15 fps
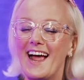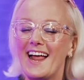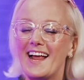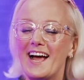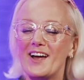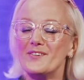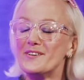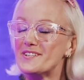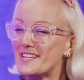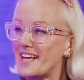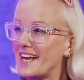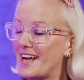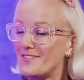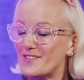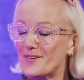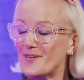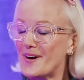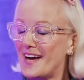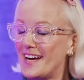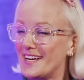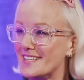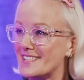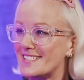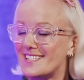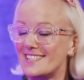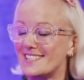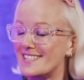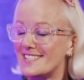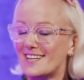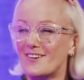I almost don't have the words to
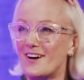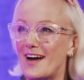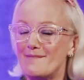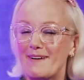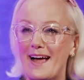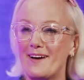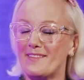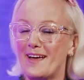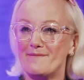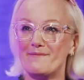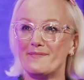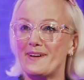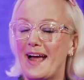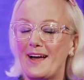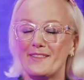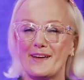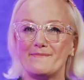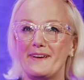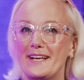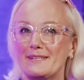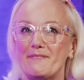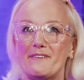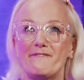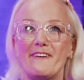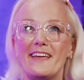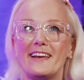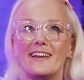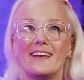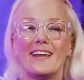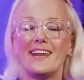describe how that makes me
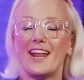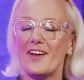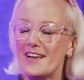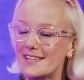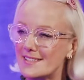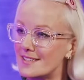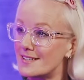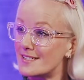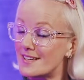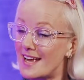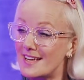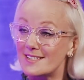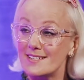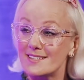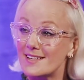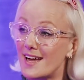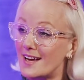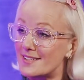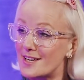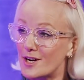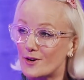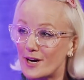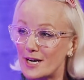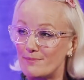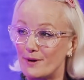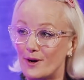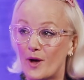feel. And, you know, isn't science incredible?